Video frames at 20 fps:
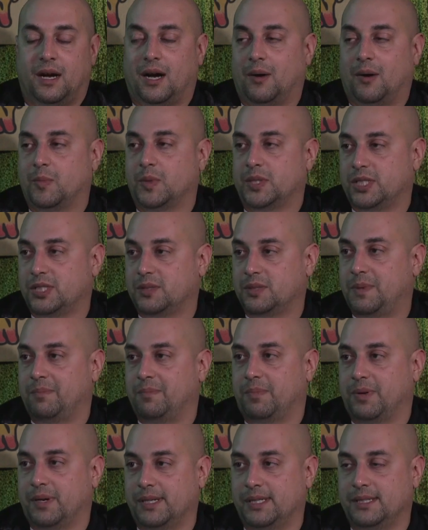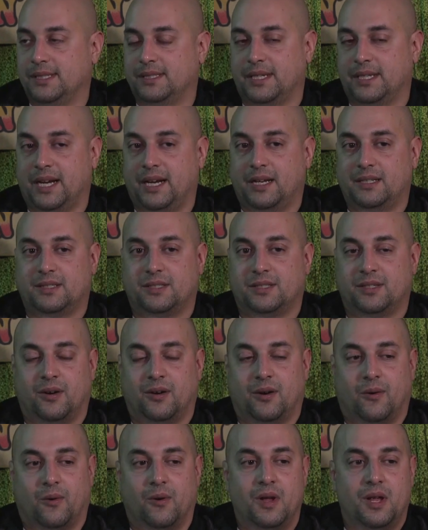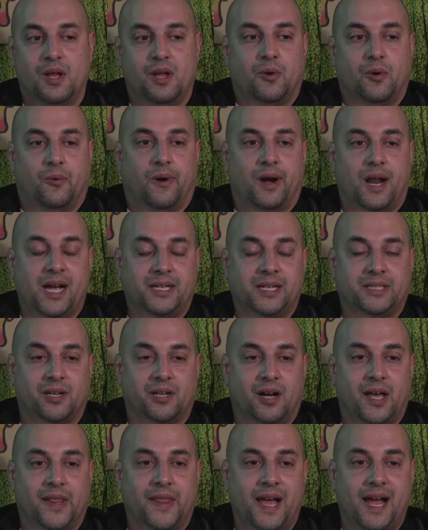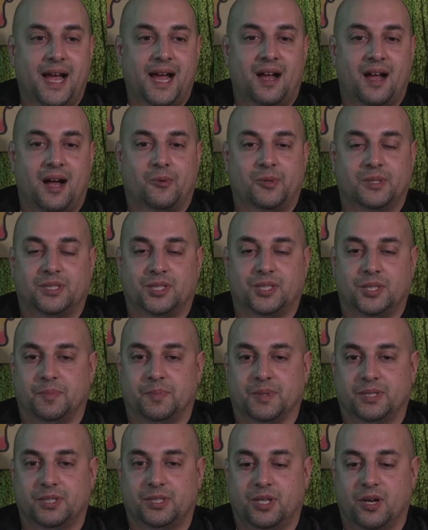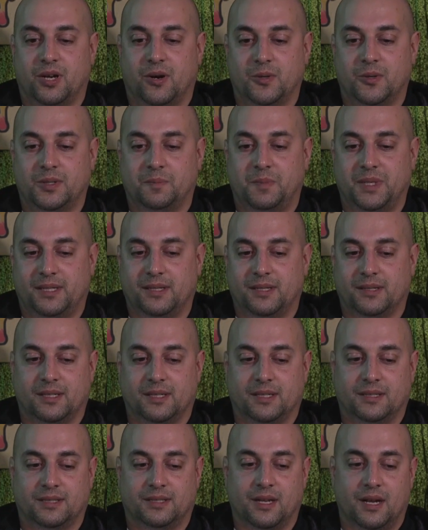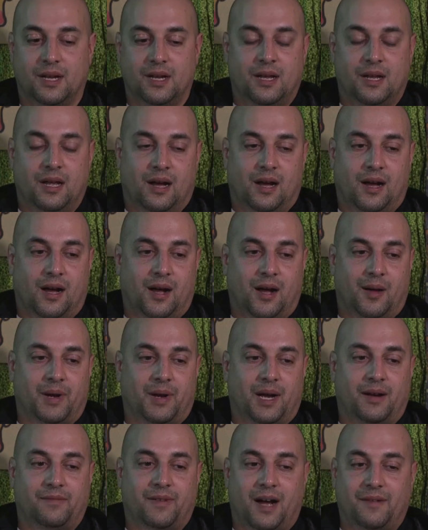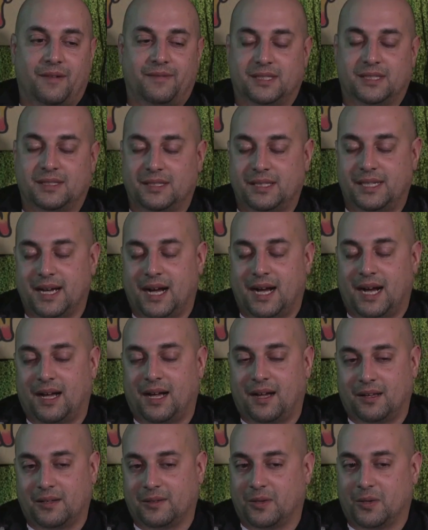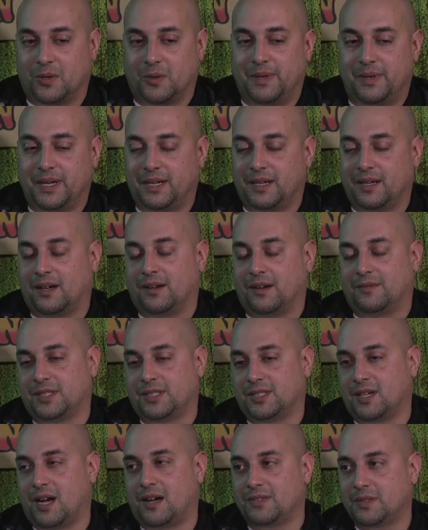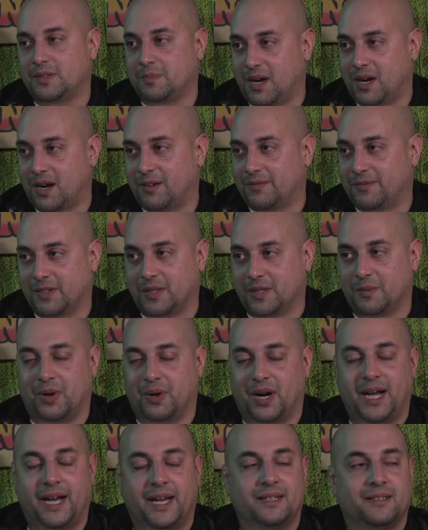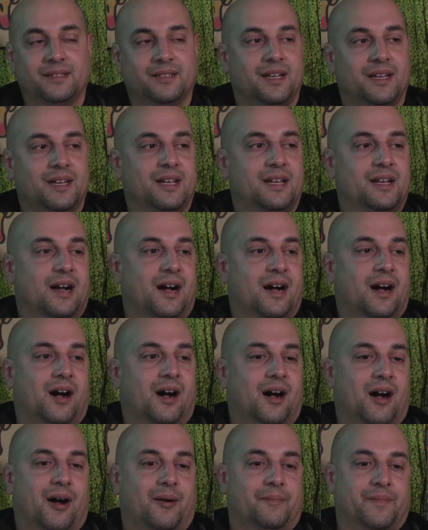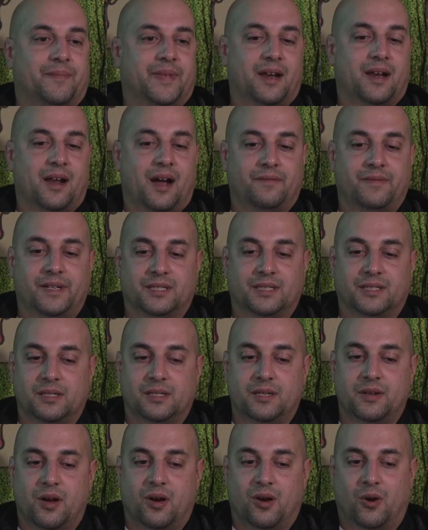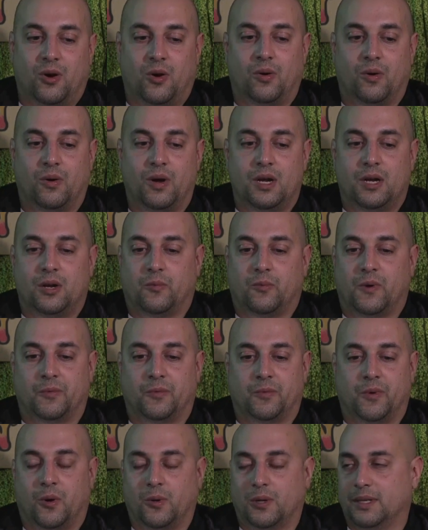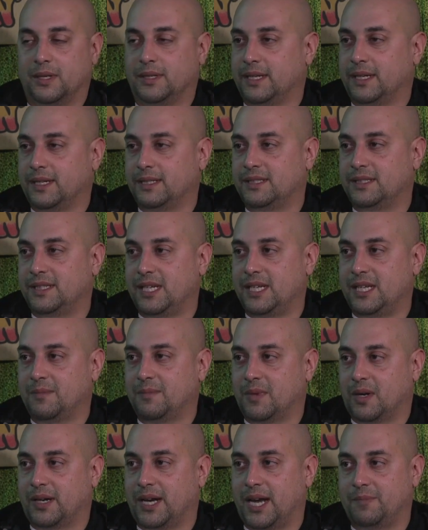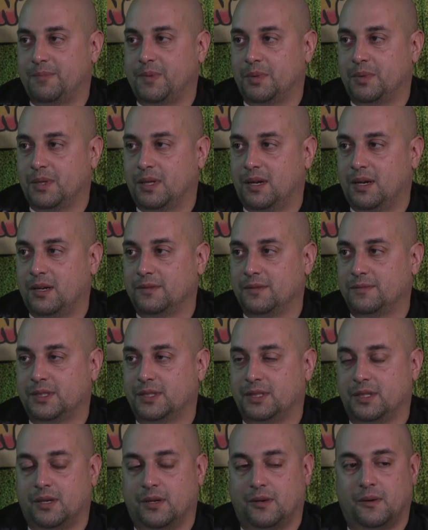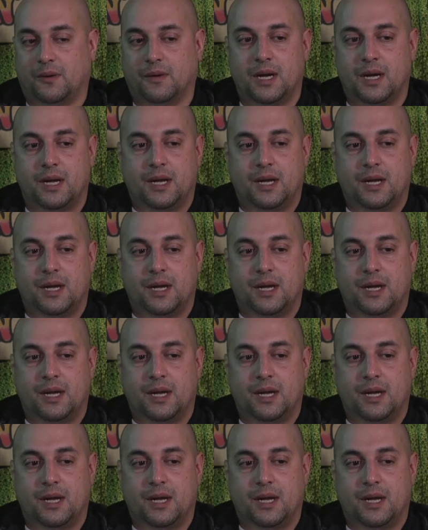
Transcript: which has been pretty sick. So when I saw that, I was super stoked because I've obviously got a little bit of a soft spot for the brand, and obviously know what Roland and his team are capable of. So